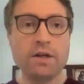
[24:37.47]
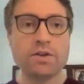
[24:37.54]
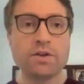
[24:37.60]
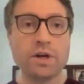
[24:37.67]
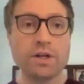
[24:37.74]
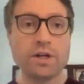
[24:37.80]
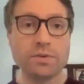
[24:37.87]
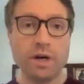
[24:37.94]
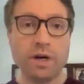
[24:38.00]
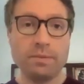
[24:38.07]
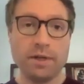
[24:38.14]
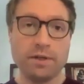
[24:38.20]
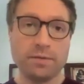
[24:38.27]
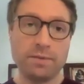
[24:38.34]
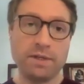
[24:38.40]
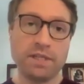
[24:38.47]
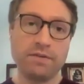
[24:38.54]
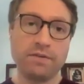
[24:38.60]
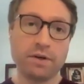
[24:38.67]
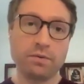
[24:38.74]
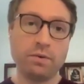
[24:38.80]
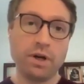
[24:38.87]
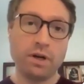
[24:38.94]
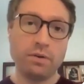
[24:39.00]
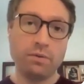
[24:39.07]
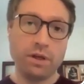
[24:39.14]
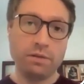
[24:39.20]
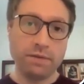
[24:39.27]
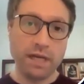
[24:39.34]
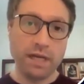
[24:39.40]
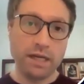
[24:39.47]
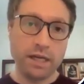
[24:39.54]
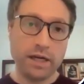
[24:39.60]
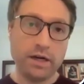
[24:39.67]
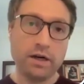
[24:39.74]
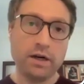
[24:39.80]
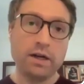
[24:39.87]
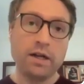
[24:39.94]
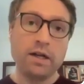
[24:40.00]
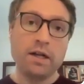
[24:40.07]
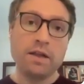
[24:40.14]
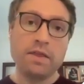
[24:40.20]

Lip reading: So I just want to be specific what we mean here.